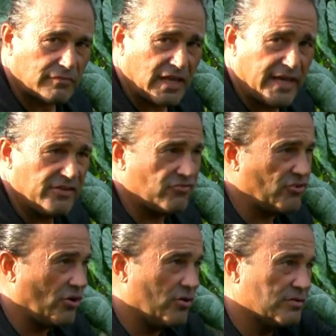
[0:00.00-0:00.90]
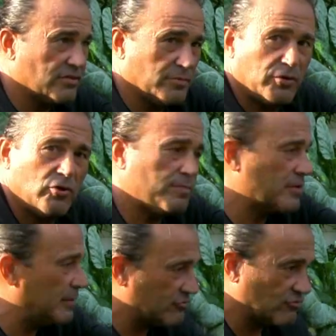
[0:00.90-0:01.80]
And in turn, the poop
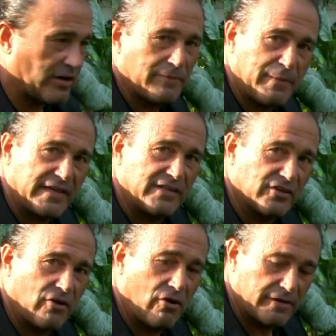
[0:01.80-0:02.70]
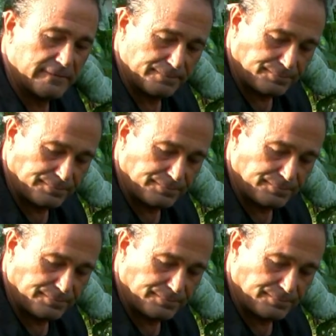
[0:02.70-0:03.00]
comes right back in the garden.